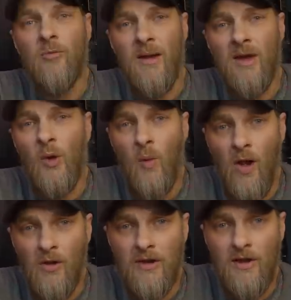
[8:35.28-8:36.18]
to make
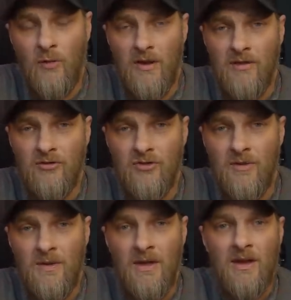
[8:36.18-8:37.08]
quality queens.
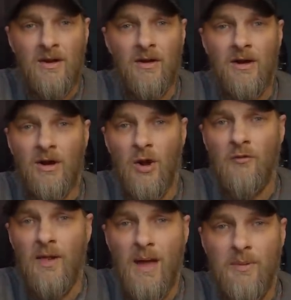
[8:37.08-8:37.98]
Now I'm going to
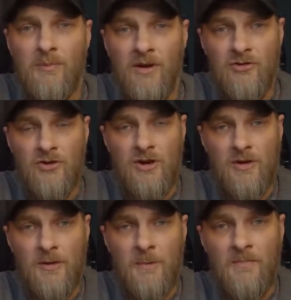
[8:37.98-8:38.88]
overlap a picture
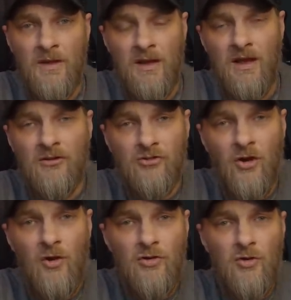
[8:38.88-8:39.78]
here and
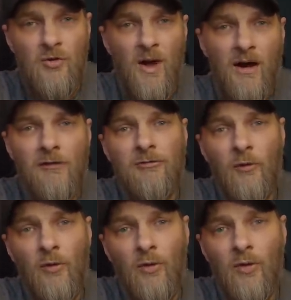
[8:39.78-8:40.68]
show you how
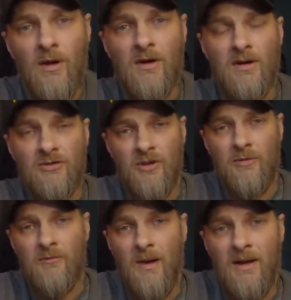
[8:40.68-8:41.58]
full some
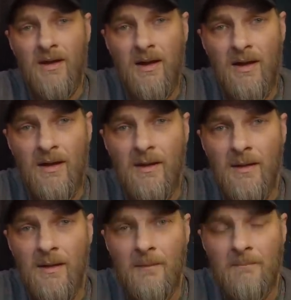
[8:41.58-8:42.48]
of my uh,
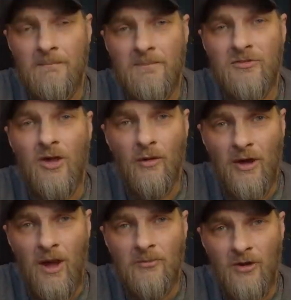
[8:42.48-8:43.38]
cell
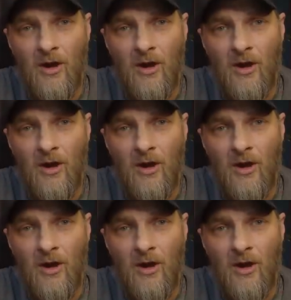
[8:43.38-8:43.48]
cups